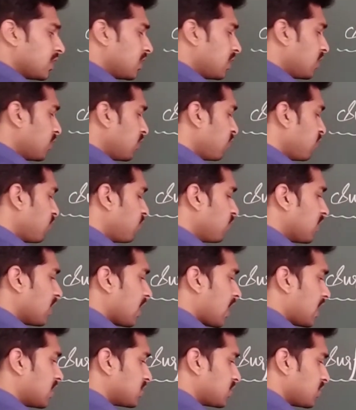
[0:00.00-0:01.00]
If we
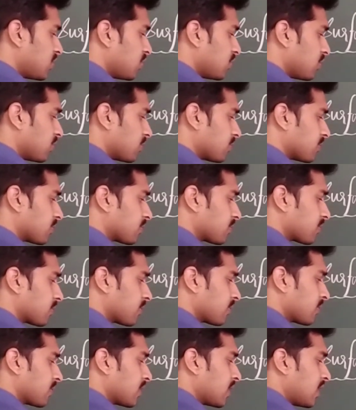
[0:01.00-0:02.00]
assume,
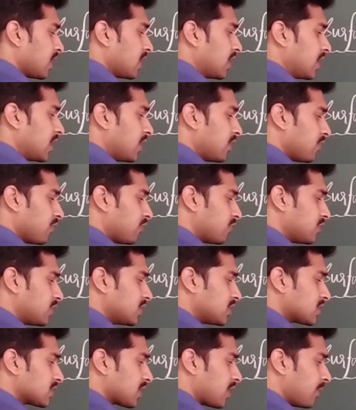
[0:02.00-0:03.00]
if
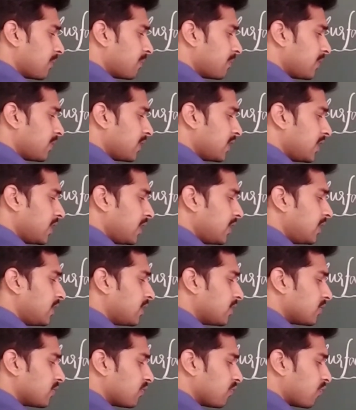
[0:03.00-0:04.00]
this complete
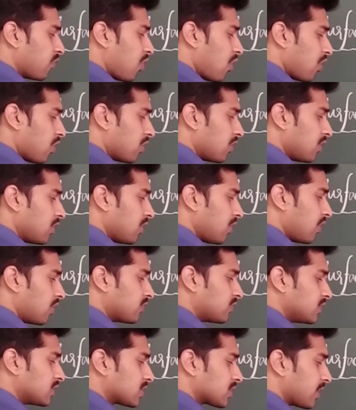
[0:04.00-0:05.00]
wall
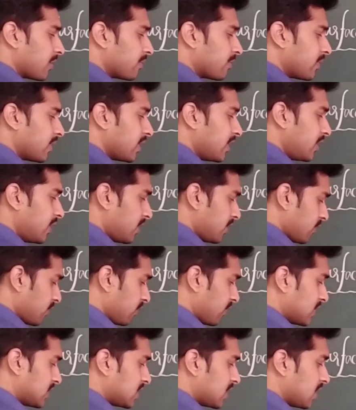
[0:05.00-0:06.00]
of this complete
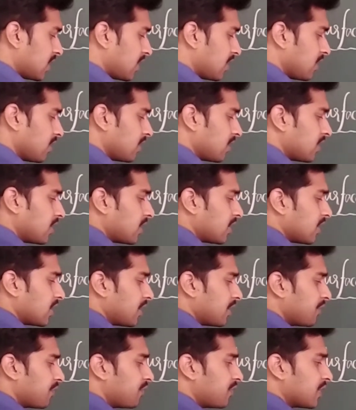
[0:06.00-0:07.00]
vessel,
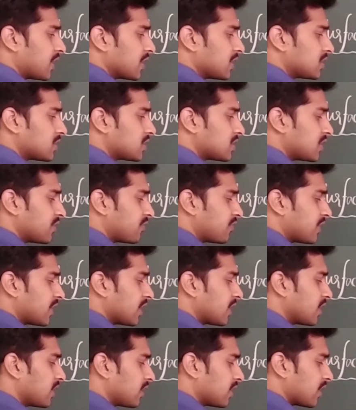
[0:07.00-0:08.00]
if it is
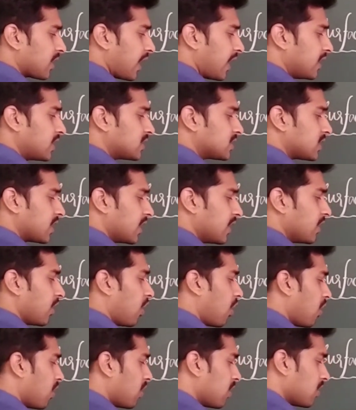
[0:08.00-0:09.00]
shifting right side,
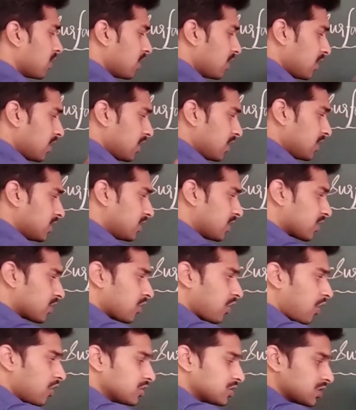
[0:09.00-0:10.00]
or the
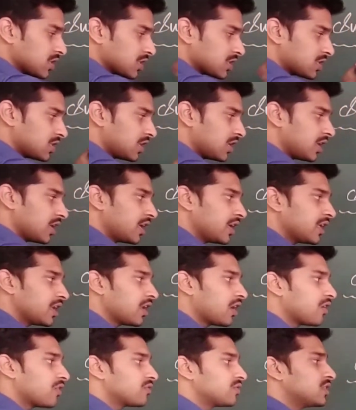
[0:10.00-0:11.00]
cross-sectional
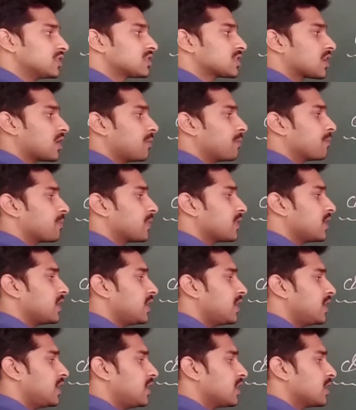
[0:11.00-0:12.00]
area of this
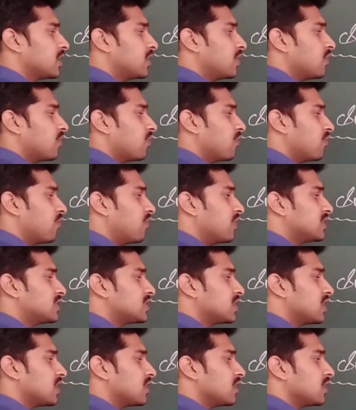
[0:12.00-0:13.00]
complete
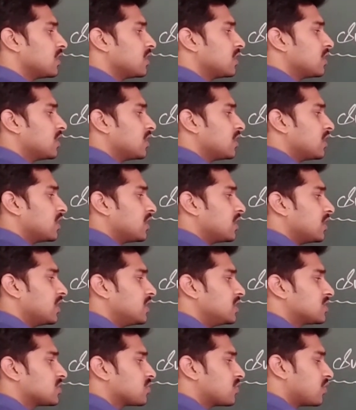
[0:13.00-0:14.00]
vessel
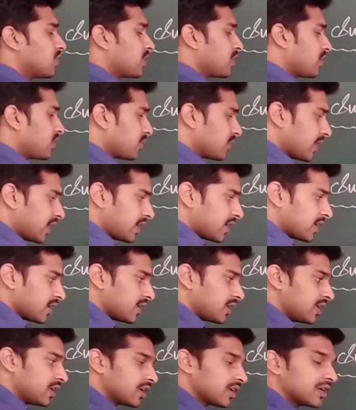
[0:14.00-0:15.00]
is going to get
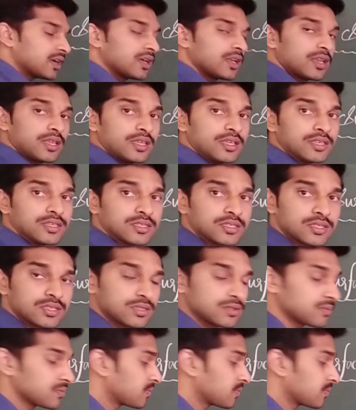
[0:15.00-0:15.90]
increased,